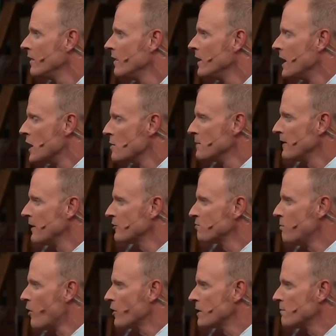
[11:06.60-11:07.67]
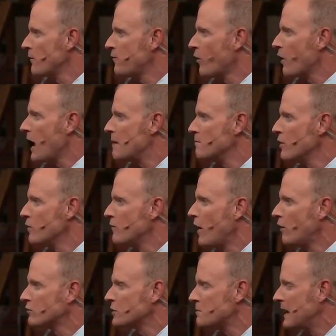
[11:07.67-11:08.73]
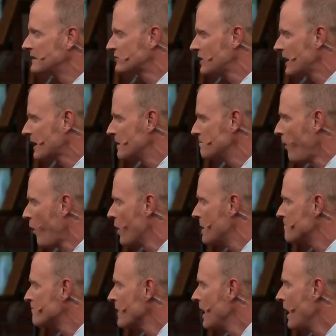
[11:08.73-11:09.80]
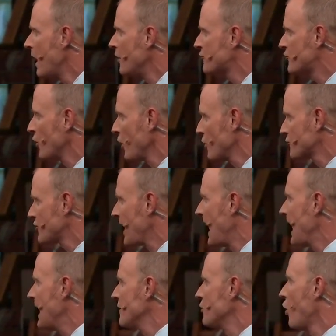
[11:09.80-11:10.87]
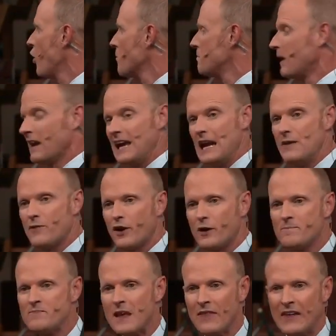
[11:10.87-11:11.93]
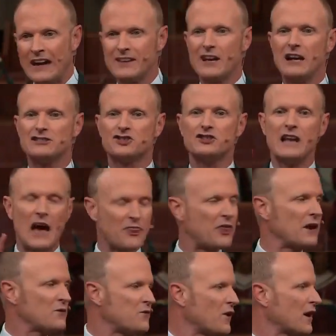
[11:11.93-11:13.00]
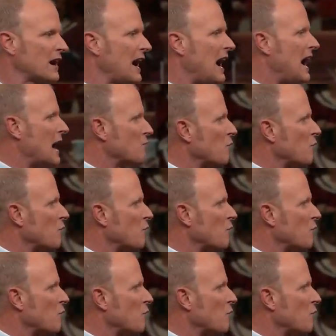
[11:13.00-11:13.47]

Hear me this morning before I move on to my second point. A church and/or believer that does nothing for God